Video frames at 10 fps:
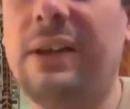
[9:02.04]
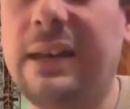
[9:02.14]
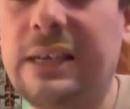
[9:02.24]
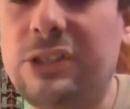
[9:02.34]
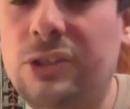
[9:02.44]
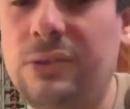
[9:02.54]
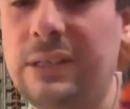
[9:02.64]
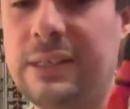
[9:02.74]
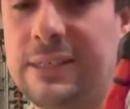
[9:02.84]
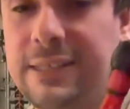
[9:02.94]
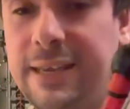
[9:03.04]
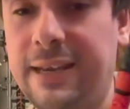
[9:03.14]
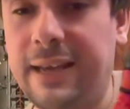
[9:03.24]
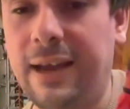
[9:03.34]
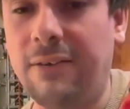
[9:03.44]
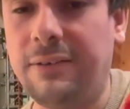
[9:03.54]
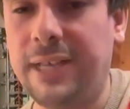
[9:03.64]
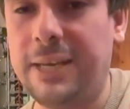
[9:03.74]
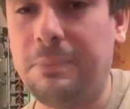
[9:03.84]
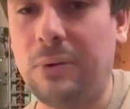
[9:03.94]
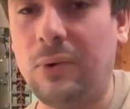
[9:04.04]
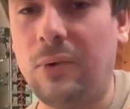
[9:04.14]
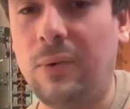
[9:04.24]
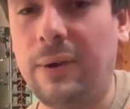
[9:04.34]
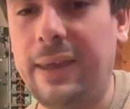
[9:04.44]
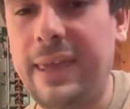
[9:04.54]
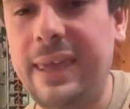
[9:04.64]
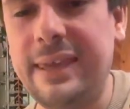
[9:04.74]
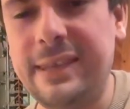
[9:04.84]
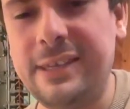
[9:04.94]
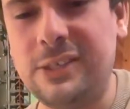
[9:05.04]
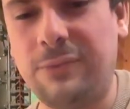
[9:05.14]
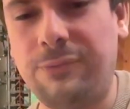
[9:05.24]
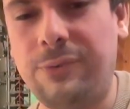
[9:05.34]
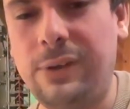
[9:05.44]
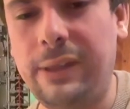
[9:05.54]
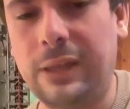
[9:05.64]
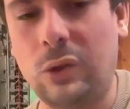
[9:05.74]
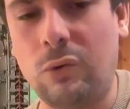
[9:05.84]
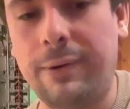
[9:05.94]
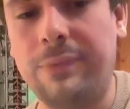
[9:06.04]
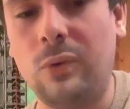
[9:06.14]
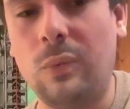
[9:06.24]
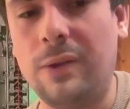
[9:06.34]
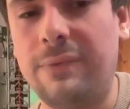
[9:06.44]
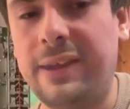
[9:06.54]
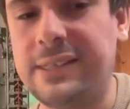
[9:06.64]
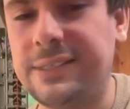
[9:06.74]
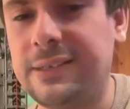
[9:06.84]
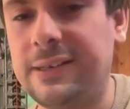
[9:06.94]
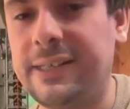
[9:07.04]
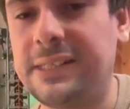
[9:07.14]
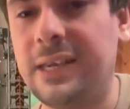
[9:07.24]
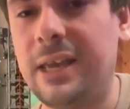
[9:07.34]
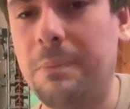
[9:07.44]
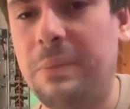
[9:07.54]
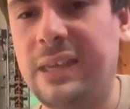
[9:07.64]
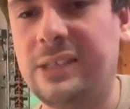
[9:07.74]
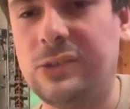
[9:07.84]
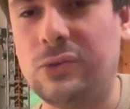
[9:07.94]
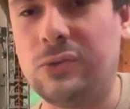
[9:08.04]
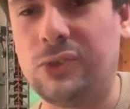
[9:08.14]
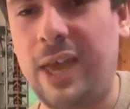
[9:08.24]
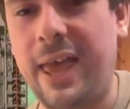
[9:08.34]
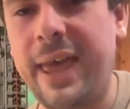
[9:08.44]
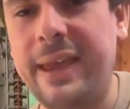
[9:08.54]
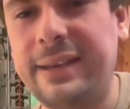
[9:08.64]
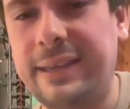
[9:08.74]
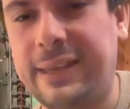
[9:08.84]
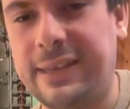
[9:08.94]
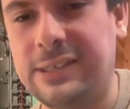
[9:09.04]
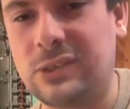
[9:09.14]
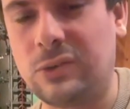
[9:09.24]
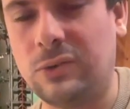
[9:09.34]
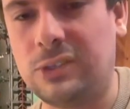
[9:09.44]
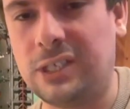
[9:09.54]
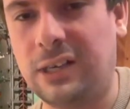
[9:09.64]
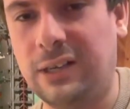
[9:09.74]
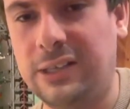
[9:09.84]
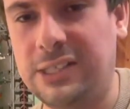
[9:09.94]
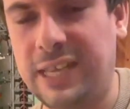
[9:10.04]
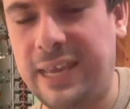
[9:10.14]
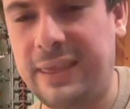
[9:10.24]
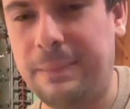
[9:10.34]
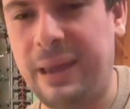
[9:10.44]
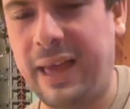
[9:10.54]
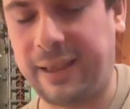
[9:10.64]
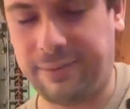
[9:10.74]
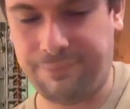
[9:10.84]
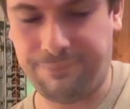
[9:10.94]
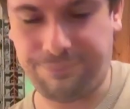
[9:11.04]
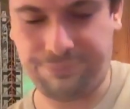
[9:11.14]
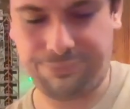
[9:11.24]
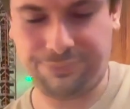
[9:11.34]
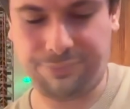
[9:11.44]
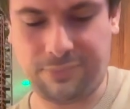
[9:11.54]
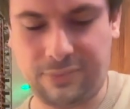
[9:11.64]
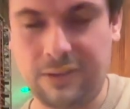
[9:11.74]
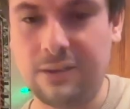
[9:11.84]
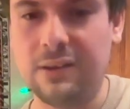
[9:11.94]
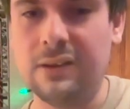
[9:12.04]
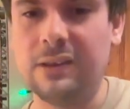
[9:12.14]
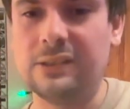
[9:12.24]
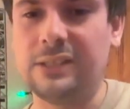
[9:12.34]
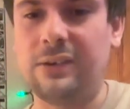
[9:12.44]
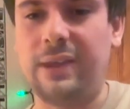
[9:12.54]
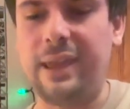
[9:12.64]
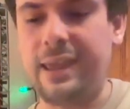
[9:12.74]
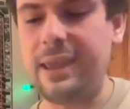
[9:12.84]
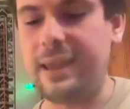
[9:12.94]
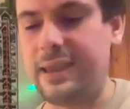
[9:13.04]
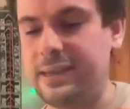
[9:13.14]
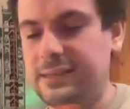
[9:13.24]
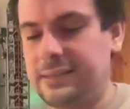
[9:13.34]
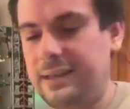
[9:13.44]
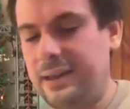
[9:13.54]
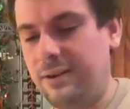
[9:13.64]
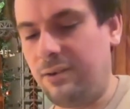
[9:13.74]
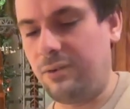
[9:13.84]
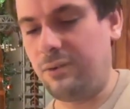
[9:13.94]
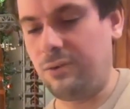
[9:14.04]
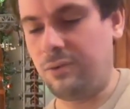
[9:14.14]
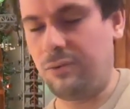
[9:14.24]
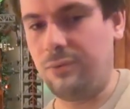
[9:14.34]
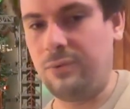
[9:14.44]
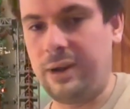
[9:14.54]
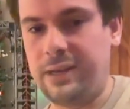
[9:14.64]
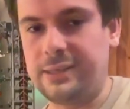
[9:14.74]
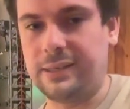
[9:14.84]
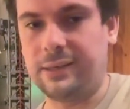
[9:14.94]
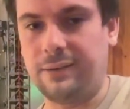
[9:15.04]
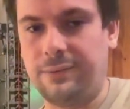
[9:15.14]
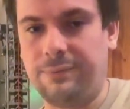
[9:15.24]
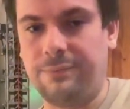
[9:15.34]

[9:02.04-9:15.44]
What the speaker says: as you can see now, Deadpool is fully equipped with his nice pistols and his cortanas in the back. So he is now ready to go.